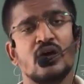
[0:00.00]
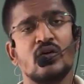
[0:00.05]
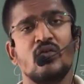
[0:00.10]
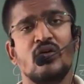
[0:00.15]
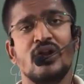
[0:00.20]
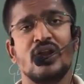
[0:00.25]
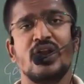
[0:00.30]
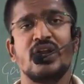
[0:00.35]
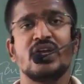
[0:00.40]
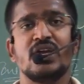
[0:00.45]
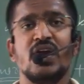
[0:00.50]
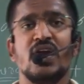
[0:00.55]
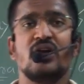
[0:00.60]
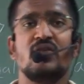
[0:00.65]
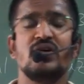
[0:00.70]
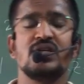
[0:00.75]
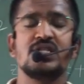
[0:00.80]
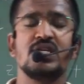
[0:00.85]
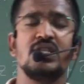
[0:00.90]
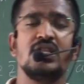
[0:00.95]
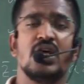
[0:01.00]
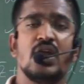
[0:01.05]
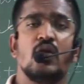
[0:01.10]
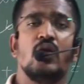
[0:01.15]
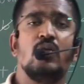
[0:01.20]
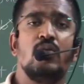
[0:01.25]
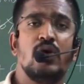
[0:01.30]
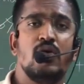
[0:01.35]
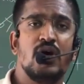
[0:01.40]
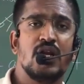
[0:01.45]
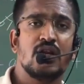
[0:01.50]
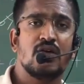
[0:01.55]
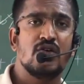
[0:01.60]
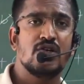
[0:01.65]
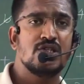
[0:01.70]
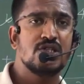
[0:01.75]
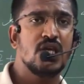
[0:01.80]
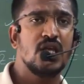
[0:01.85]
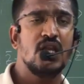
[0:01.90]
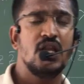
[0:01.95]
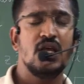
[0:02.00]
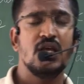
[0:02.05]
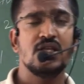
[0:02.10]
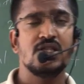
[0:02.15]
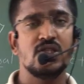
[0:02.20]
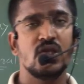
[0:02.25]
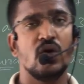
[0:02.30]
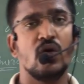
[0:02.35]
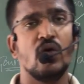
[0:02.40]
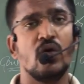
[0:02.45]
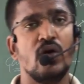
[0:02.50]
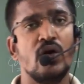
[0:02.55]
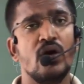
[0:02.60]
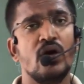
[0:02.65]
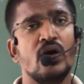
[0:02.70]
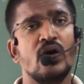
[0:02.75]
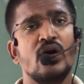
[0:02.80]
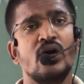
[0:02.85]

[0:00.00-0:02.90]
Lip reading: quadratic equation there will be 1 question. So